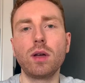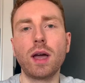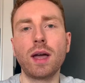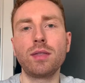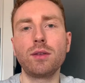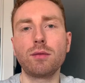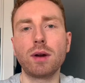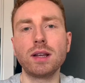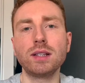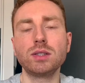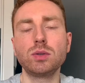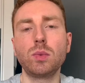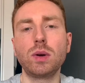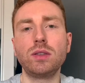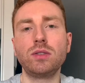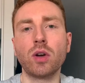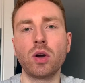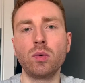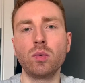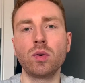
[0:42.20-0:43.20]
And the reason we
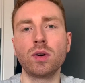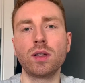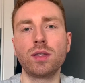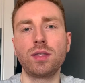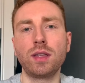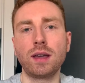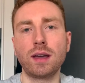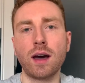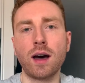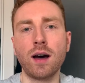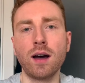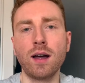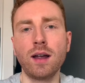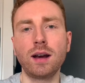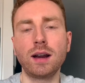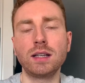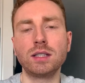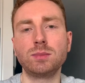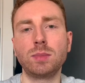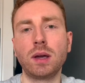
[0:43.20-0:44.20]
don't want a thick heart
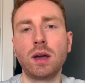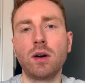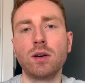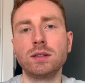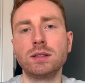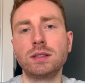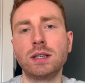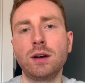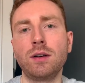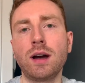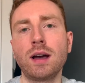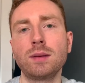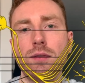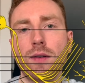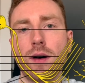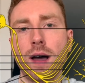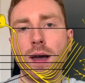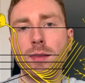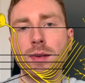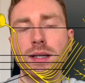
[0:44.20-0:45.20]
is because there are
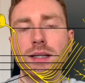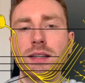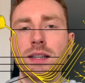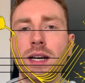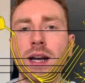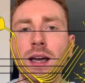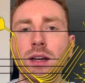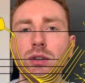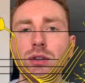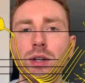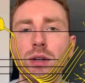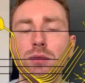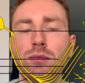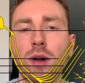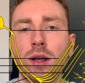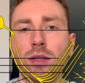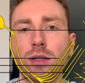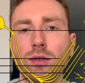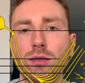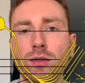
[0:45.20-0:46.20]
fibers that actually
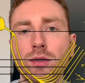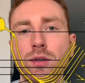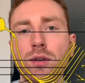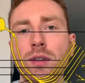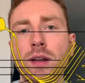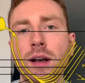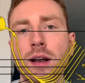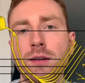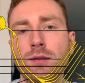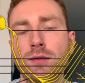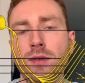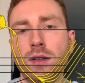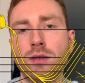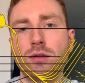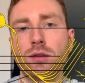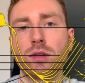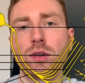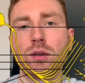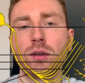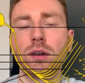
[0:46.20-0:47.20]
run through the left
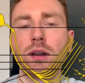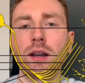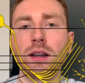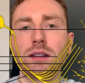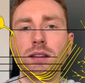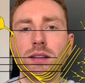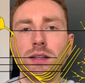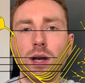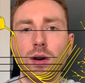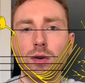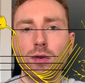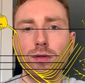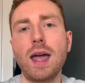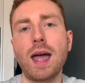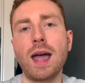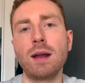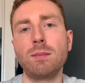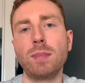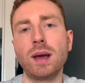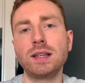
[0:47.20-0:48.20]
ventricle itself,
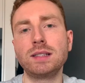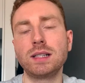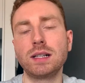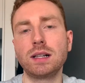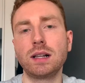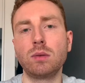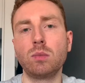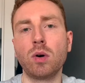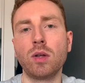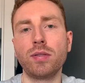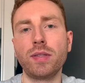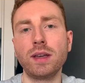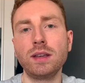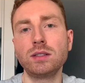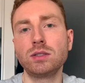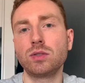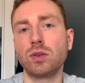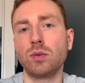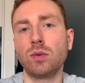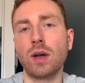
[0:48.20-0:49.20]
and basically what
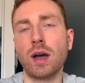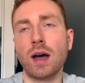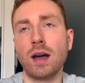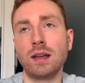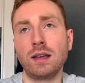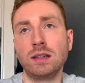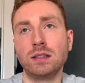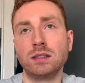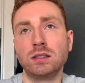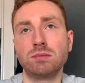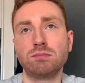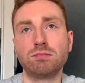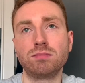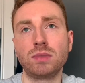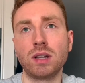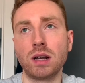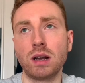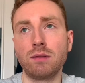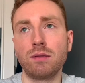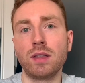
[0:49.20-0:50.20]
these do is
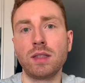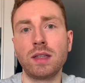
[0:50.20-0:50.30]
deliver